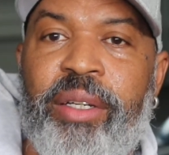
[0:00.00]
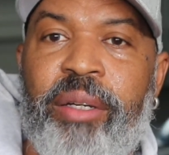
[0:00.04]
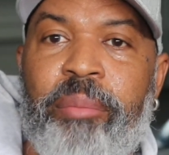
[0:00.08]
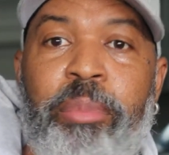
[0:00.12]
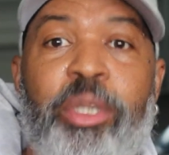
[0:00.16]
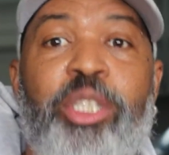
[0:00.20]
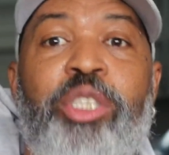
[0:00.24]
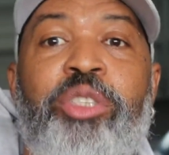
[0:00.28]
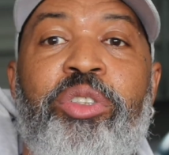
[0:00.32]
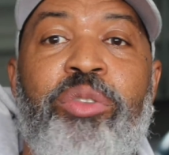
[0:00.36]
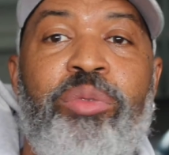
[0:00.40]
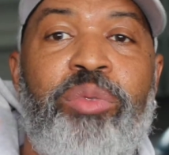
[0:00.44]

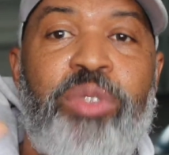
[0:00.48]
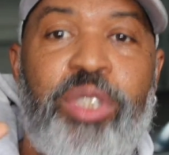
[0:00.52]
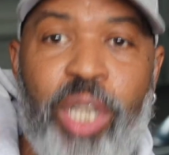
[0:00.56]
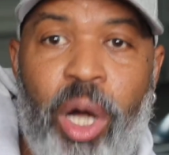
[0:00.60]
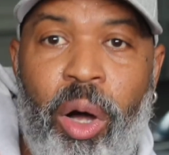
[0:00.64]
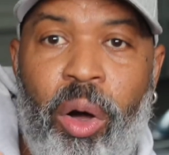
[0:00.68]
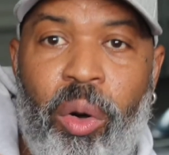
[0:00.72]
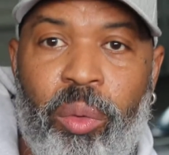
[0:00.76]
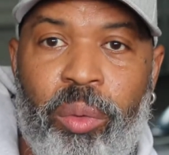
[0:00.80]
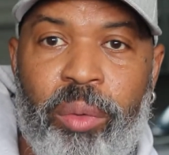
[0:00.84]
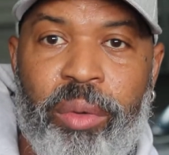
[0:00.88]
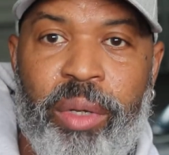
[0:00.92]
But you
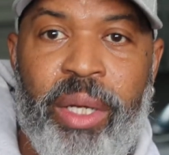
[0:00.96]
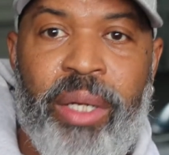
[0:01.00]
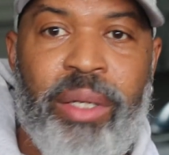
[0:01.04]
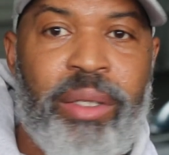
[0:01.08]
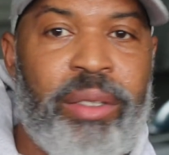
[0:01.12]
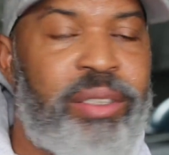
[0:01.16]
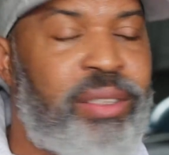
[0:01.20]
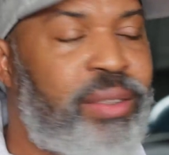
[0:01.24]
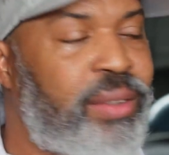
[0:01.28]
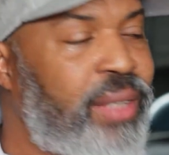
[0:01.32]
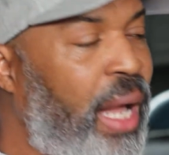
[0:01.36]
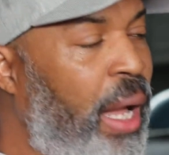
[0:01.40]
don't.
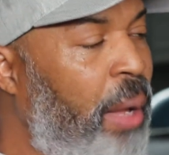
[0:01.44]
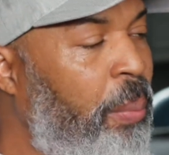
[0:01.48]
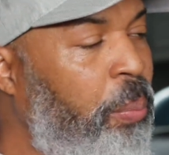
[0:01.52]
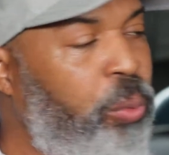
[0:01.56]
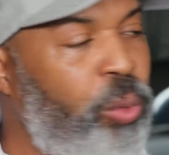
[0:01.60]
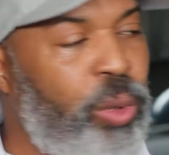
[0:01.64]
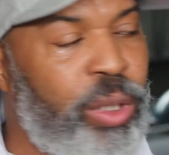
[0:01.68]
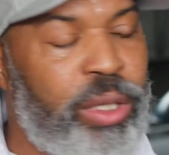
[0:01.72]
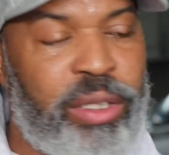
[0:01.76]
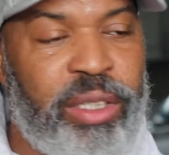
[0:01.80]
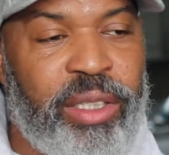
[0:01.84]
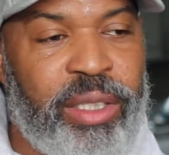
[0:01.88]
Stop
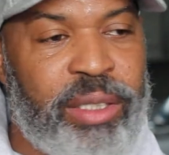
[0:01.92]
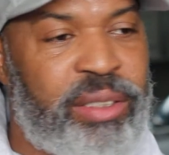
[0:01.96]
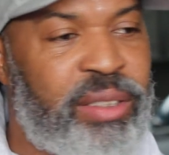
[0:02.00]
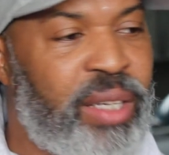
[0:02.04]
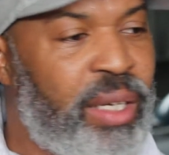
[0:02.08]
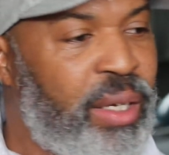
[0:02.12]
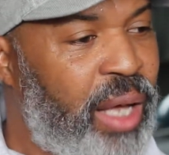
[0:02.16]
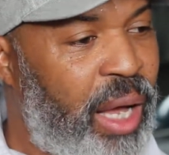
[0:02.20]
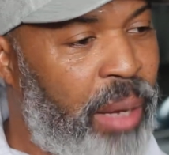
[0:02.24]
with this,